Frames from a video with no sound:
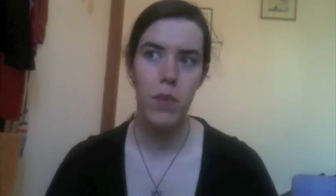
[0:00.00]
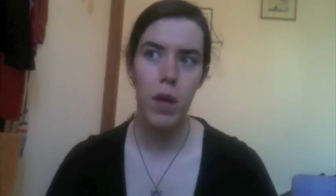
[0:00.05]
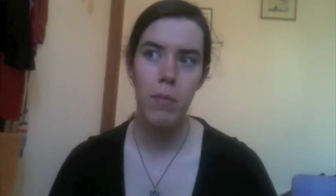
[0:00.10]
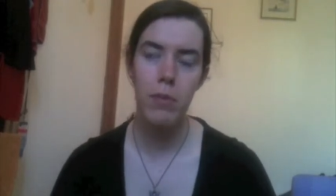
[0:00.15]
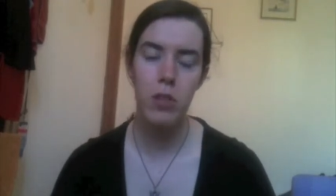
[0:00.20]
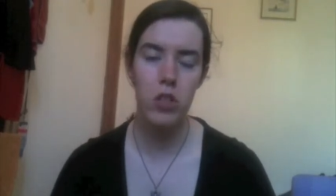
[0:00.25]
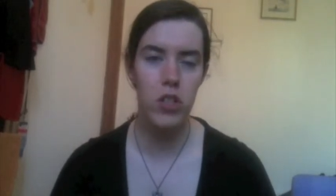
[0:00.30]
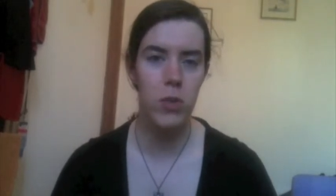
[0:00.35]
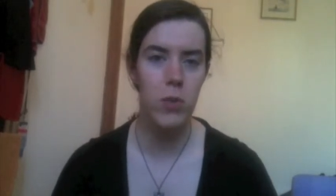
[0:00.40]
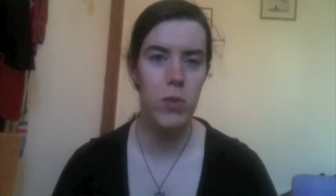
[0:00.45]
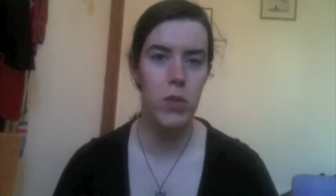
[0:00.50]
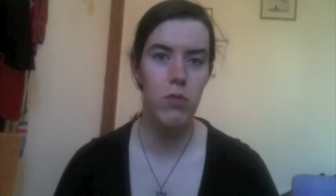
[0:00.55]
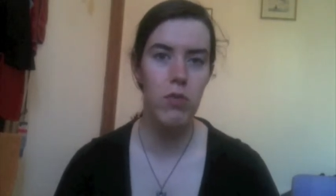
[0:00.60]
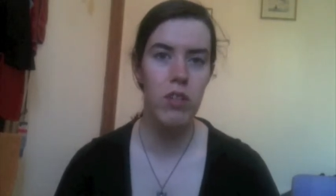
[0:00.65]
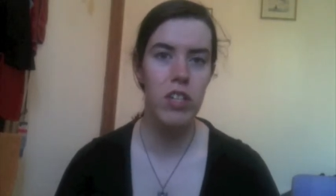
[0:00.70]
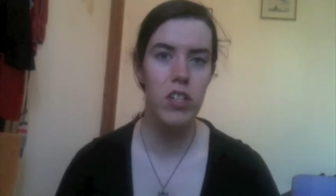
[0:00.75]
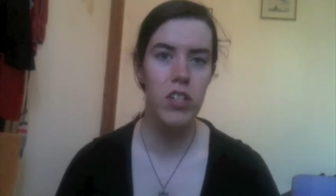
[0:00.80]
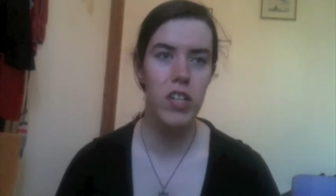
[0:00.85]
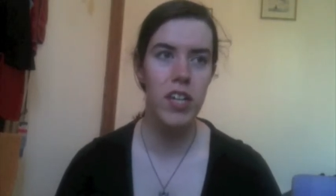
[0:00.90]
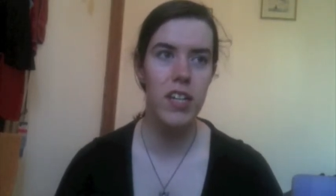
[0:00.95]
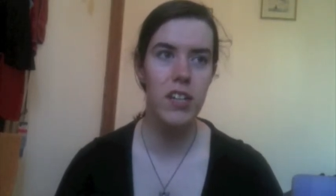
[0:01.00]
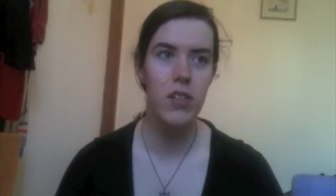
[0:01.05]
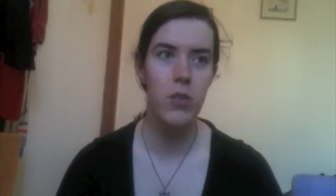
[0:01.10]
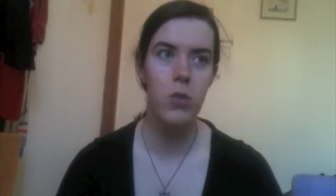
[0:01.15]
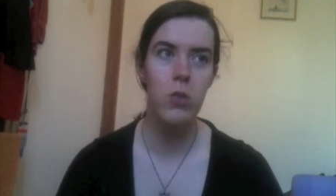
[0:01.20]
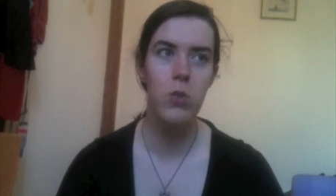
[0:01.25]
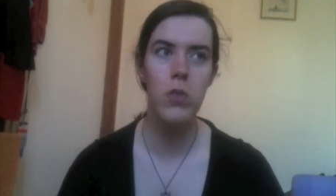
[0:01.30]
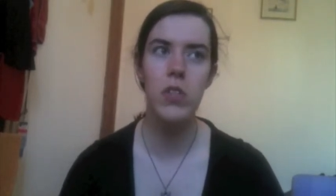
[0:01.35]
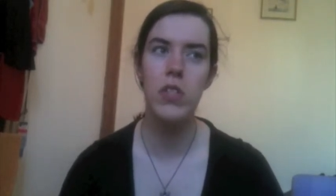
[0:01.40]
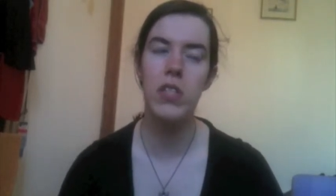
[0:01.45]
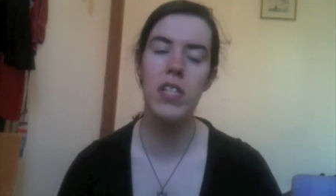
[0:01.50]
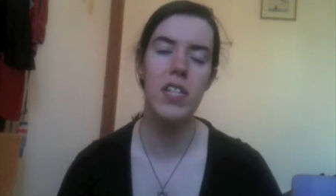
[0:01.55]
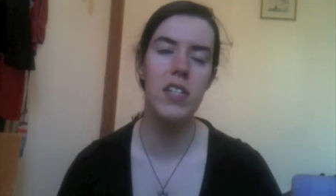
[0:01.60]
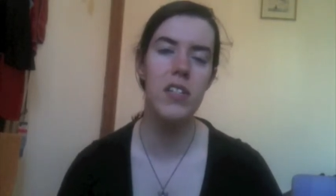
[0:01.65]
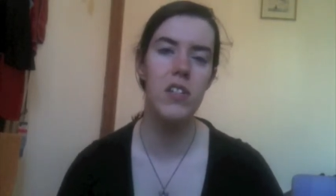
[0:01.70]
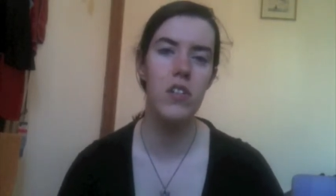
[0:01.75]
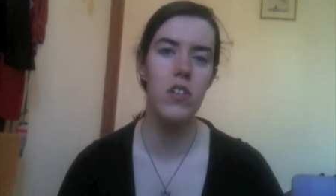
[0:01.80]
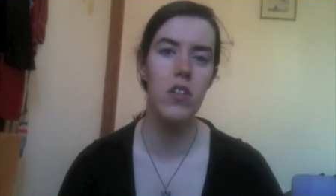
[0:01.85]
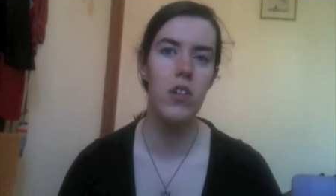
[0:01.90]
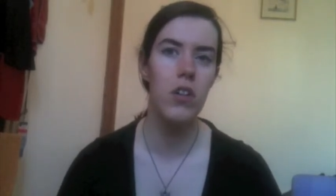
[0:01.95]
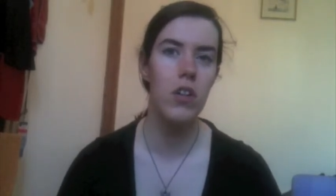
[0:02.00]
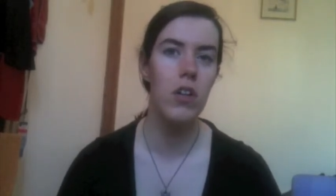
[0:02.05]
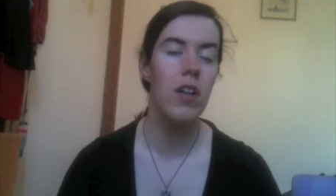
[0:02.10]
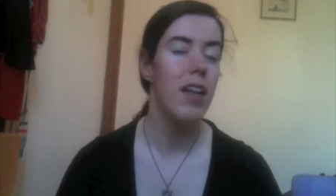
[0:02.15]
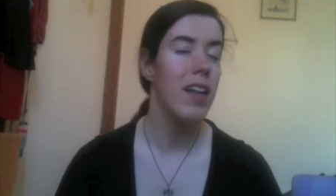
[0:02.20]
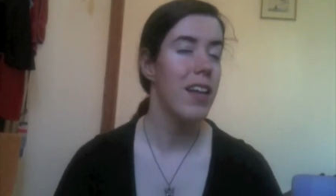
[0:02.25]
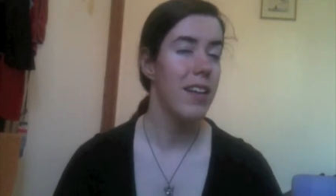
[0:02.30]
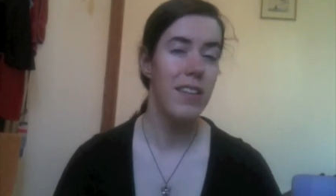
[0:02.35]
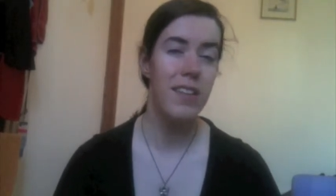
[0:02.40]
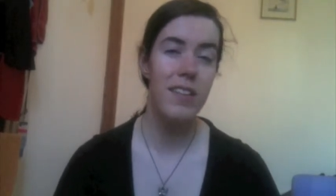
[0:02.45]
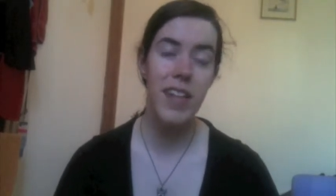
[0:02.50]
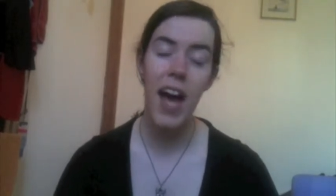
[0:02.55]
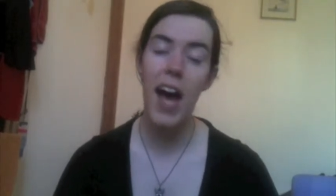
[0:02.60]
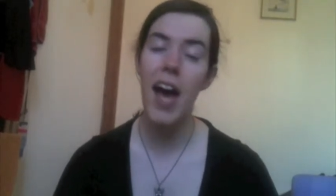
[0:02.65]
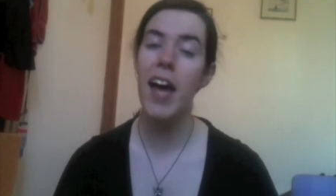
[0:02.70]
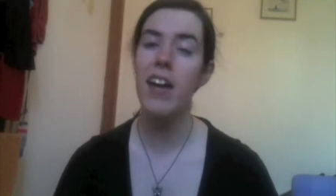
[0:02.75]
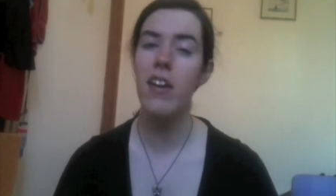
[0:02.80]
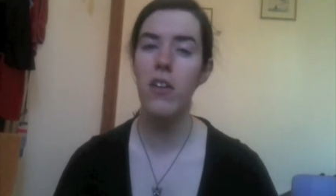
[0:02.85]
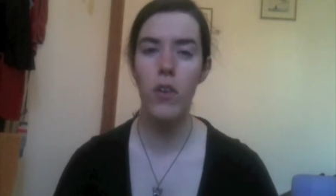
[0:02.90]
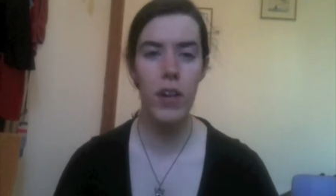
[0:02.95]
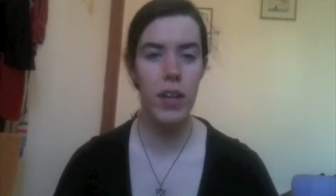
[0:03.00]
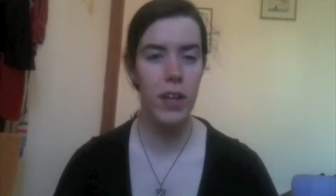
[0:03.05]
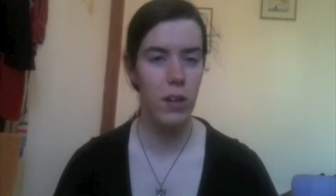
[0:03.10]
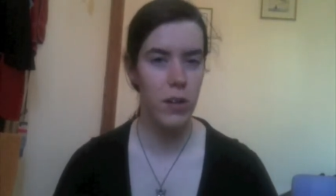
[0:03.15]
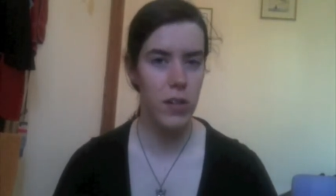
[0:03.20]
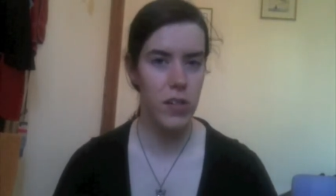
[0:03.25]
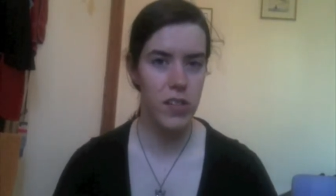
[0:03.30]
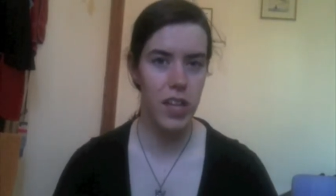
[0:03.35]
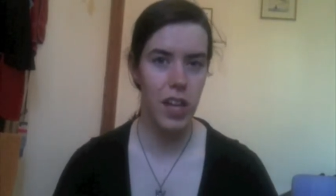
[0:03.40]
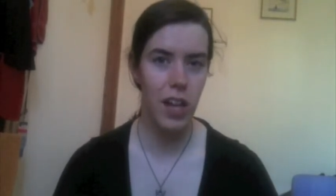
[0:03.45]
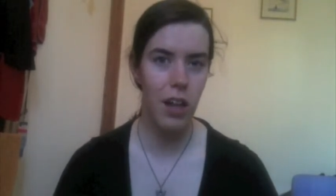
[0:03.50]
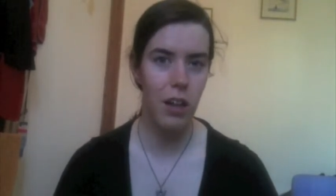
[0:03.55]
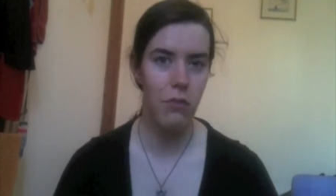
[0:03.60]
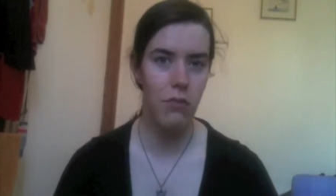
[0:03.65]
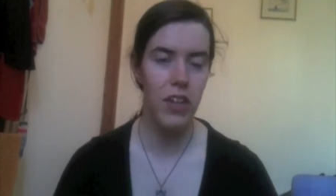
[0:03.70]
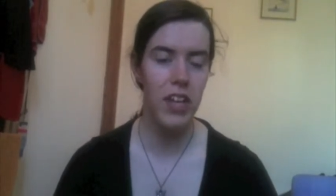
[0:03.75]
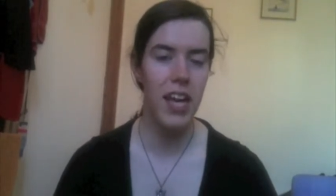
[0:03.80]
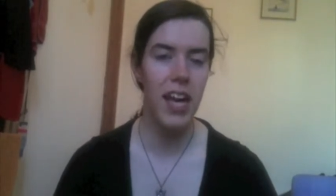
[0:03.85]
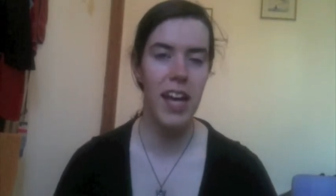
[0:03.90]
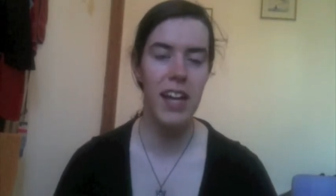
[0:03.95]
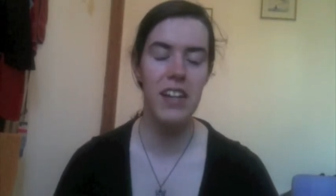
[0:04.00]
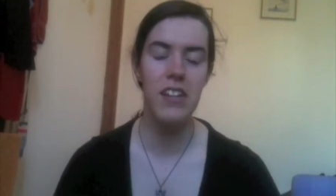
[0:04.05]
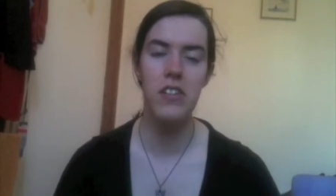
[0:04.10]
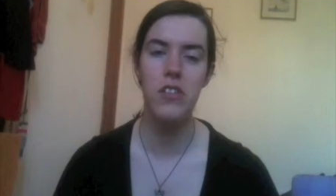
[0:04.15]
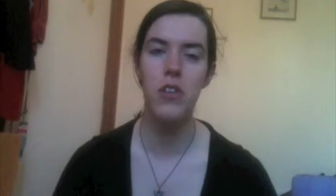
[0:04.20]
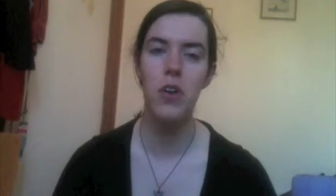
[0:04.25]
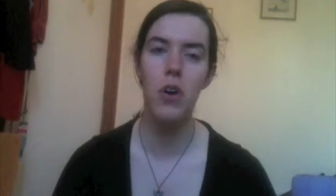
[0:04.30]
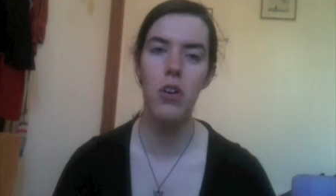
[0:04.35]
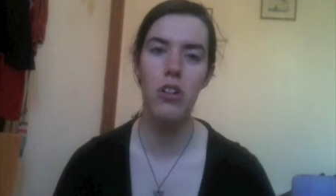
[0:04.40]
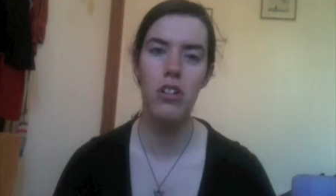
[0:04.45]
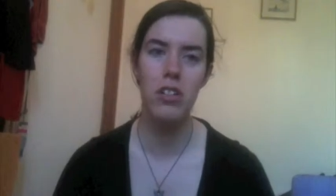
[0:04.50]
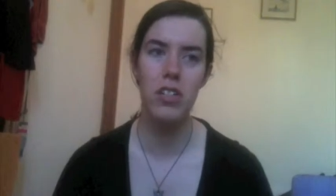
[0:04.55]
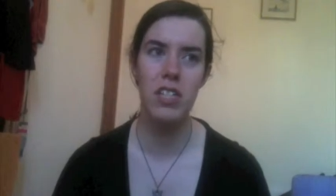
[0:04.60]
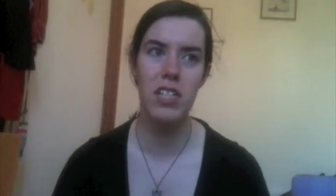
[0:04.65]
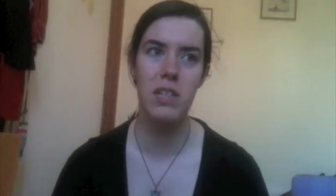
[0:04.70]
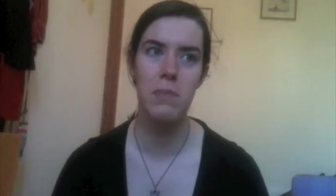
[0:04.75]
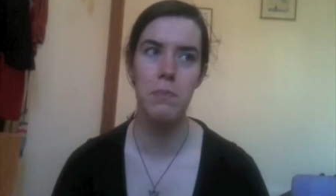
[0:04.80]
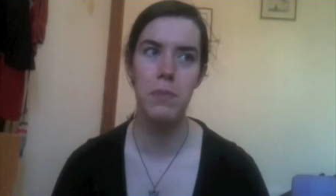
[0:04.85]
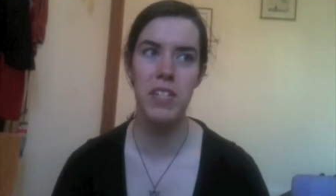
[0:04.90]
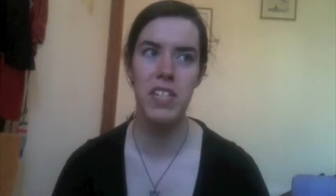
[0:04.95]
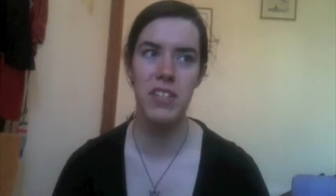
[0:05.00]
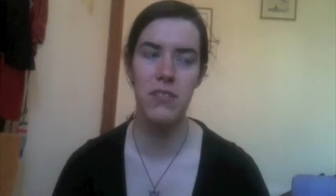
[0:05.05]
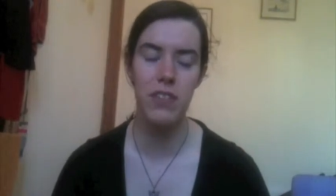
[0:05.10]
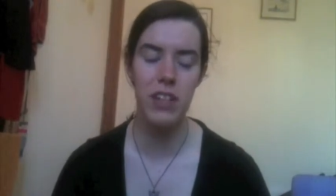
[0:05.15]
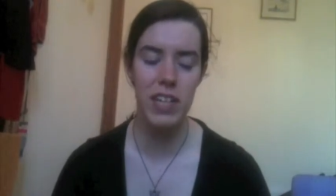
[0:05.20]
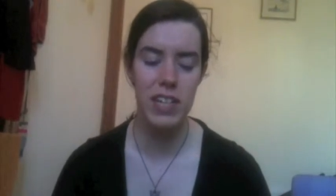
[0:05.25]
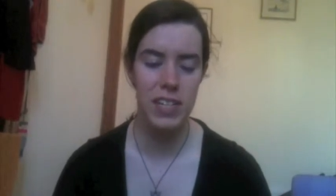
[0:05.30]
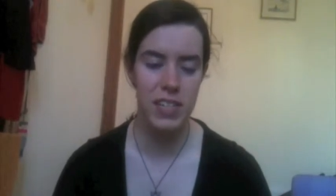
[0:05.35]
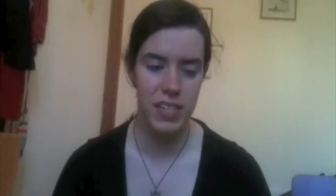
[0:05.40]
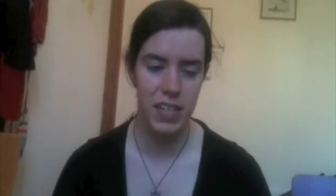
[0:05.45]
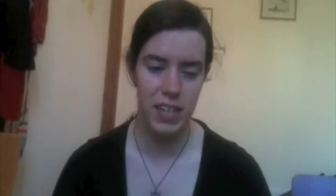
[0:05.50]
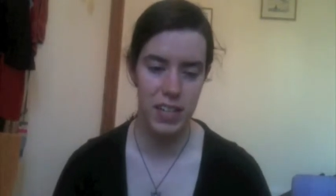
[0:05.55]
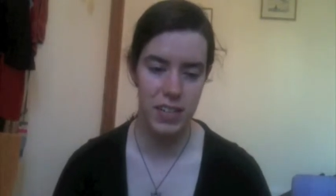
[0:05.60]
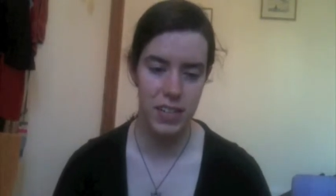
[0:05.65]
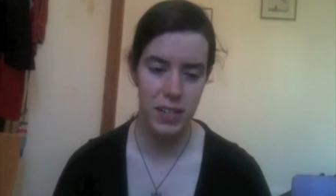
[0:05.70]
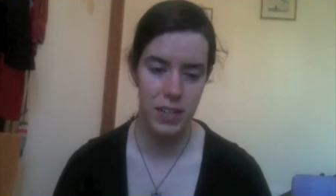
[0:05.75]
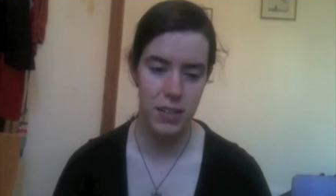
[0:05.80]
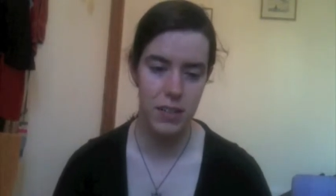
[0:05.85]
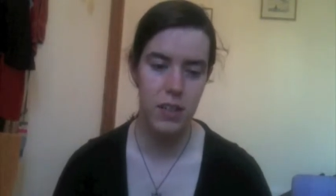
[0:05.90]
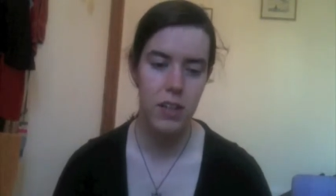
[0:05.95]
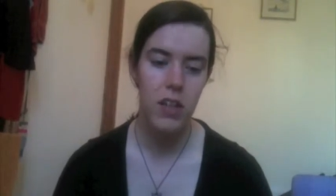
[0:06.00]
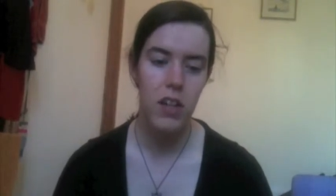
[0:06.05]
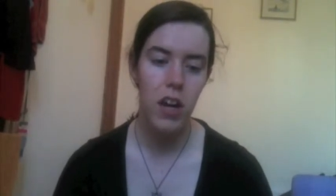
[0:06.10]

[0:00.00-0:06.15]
but she was a rich kid whose sister died or killed herself. Again, it's not specifically stated.